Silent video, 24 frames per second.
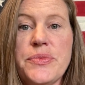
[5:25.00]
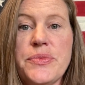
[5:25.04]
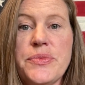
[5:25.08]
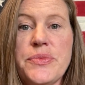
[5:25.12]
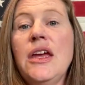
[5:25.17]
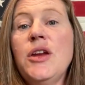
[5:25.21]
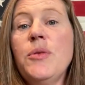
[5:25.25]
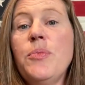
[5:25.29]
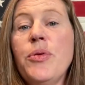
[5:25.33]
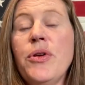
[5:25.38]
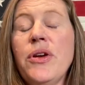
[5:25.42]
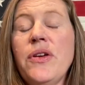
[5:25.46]

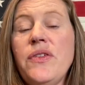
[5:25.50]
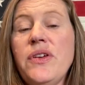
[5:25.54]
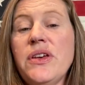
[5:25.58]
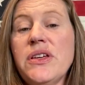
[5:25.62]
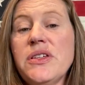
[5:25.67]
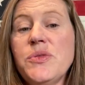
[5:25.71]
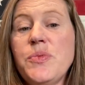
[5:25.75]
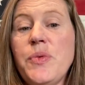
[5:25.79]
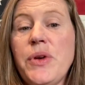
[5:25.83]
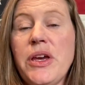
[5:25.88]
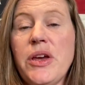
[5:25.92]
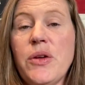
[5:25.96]
In a
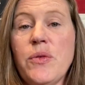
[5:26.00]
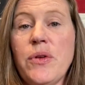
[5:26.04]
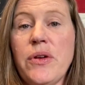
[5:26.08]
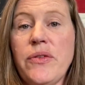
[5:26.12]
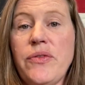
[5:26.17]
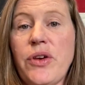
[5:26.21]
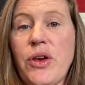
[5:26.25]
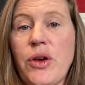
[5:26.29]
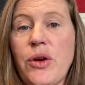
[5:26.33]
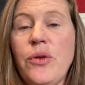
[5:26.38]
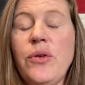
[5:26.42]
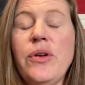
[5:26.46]
previous Week in
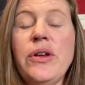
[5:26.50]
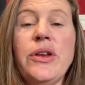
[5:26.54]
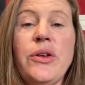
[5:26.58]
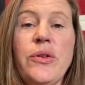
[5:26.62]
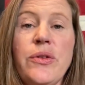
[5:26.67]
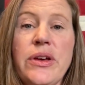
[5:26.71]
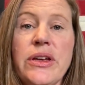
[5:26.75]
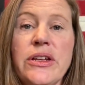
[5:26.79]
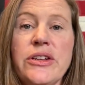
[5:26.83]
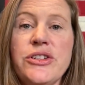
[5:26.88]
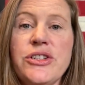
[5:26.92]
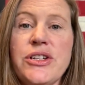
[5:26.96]
Review, and you
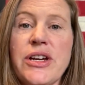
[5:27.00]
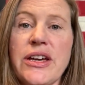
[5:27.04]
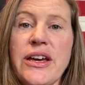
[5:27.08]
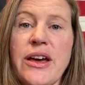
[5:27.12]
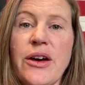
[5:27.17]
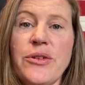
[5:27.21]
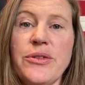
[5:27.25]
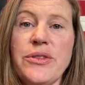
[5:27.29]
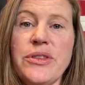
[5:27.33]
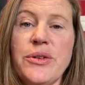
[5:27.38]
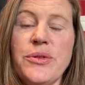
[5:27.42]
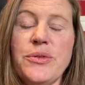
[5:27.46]
can check
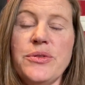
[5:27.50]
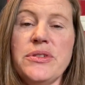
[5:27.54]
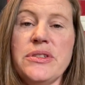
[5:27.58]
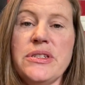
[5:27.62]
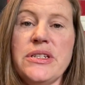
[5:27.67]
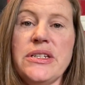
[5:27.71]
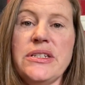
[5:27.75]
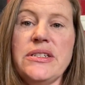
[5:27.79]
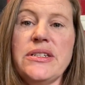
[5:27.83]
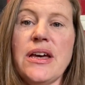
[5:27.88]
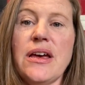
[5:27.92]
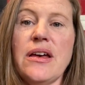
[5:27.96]
out those
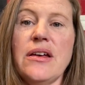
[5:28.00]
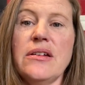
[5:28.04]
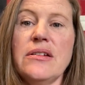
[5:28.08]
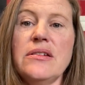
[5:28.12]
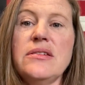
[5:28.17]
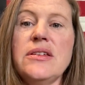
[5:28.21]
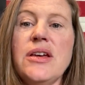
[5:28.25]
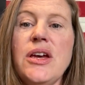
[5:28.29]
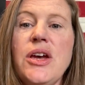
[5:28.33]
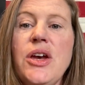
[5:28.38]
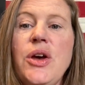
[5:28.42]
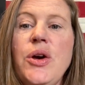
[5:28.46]

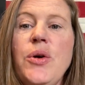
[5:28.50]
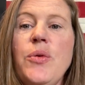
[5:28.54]
details,